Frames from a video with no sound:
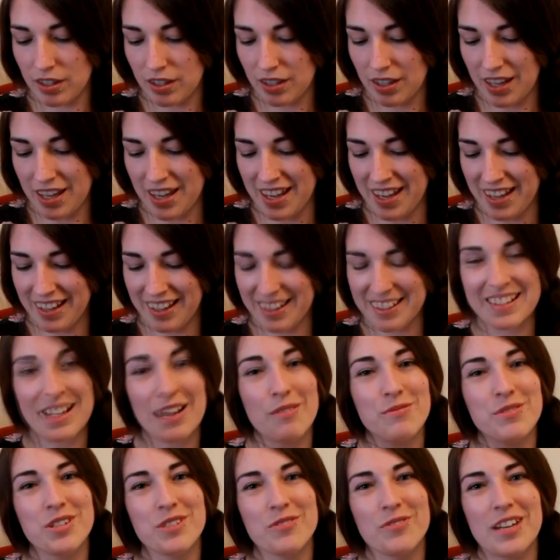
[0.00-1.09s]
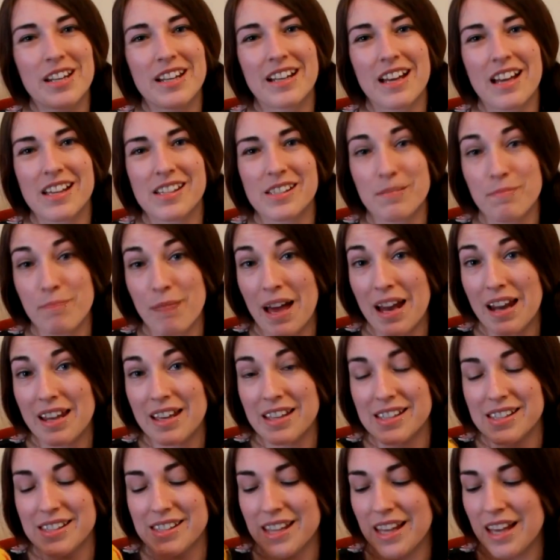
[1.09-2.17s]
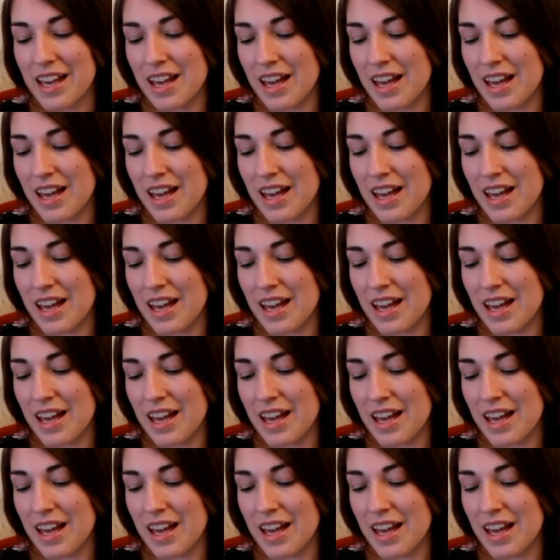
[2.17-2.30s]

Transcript: Now I'm just feeding her some pellets.